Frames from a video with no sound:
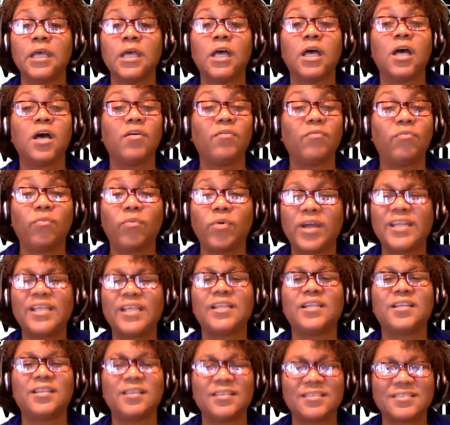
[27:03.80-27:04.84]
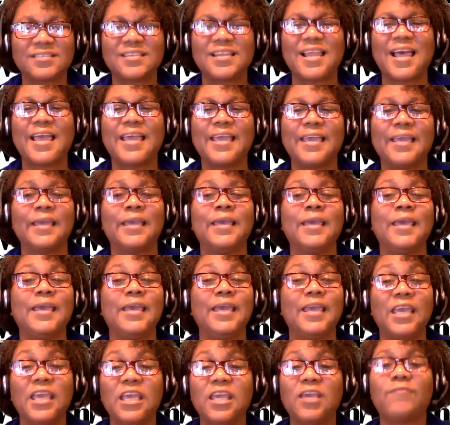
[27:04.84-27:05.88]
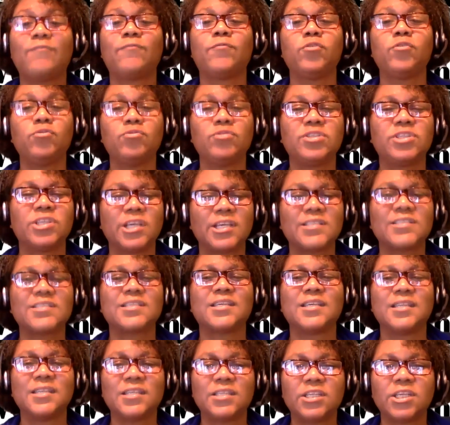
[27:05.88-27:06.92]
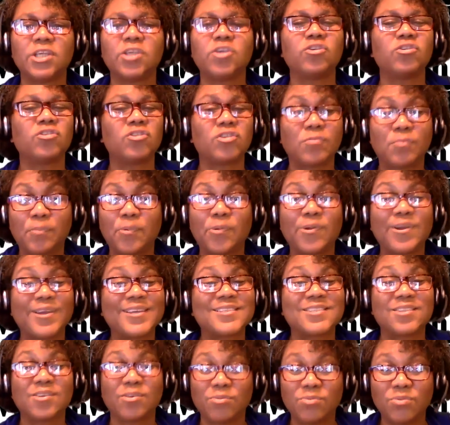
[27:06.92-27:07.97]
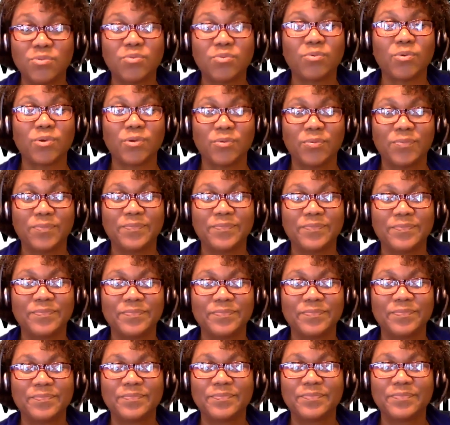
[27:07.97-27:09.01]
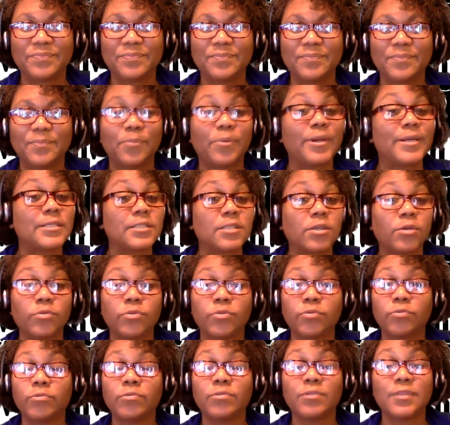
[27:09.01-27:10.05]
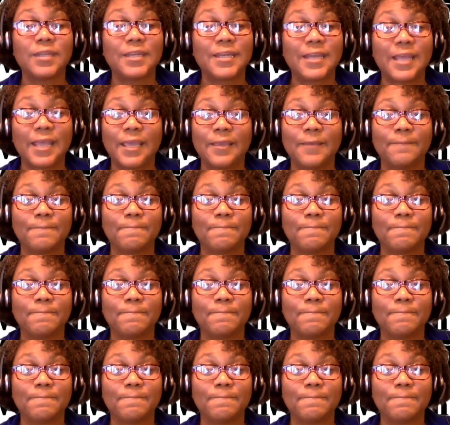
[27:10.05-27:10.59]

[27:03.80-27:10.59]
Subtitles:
of what it looks like if you just continue to press on through. Press on through the day.